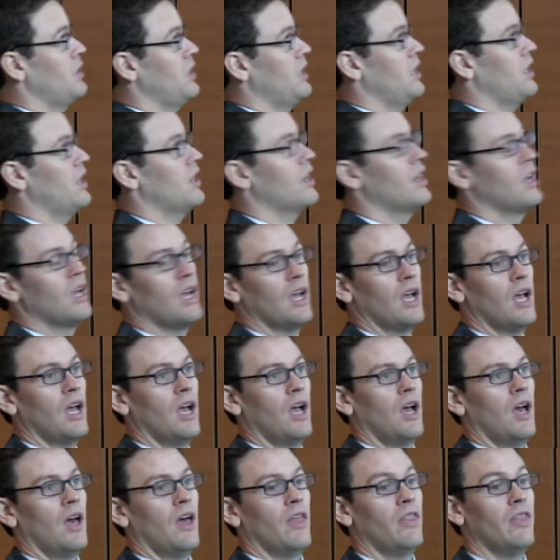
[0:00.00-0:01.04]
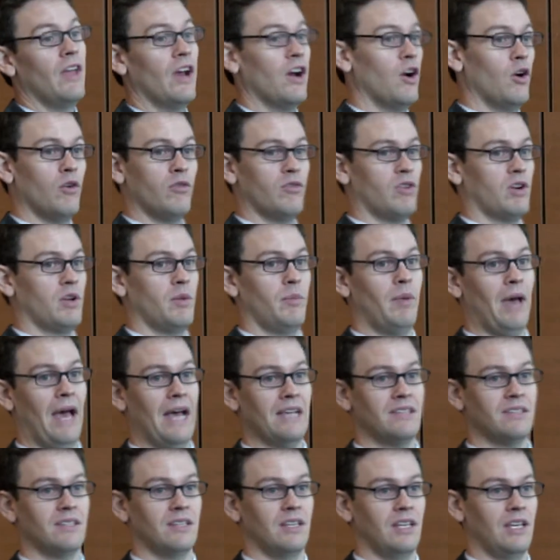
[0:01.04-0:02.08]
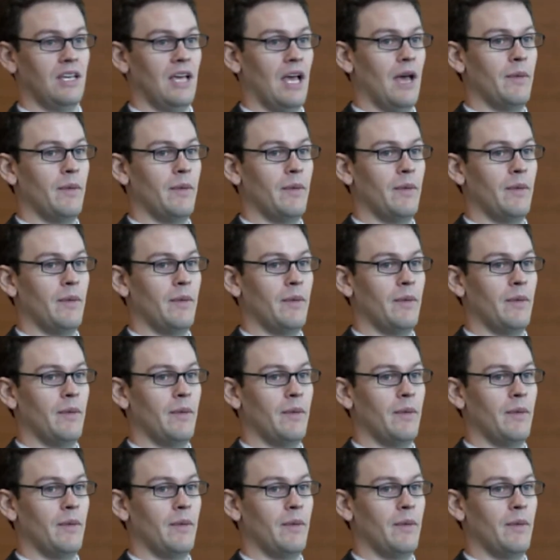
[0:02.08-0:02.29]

here, they're over capacity.